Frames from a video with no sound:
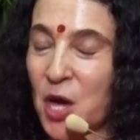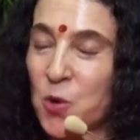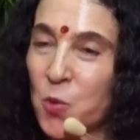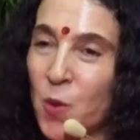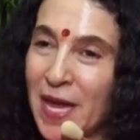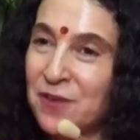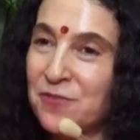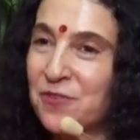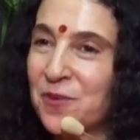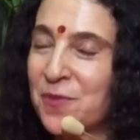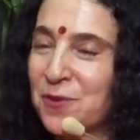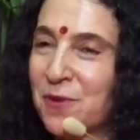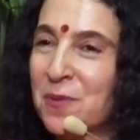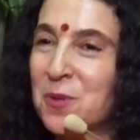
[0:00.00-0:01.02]
away
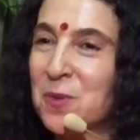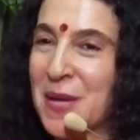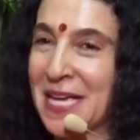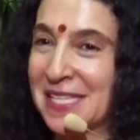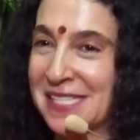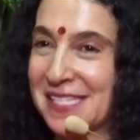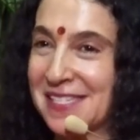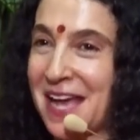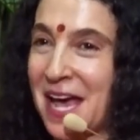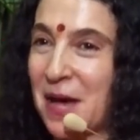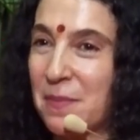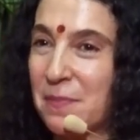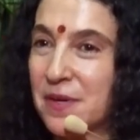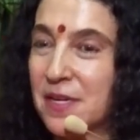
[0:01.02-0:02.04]
from the rubber band
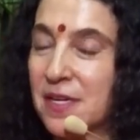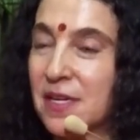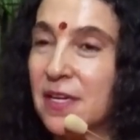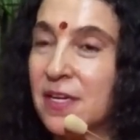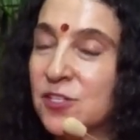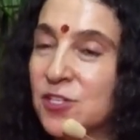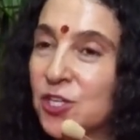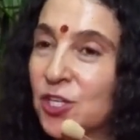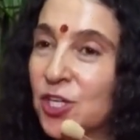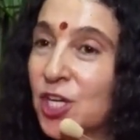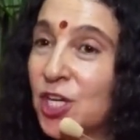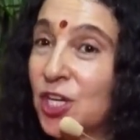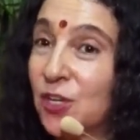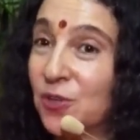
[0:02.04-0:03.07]
snap is your
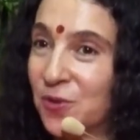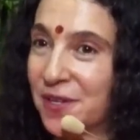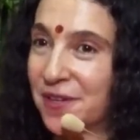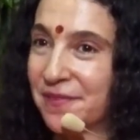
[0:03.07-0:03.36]
cue.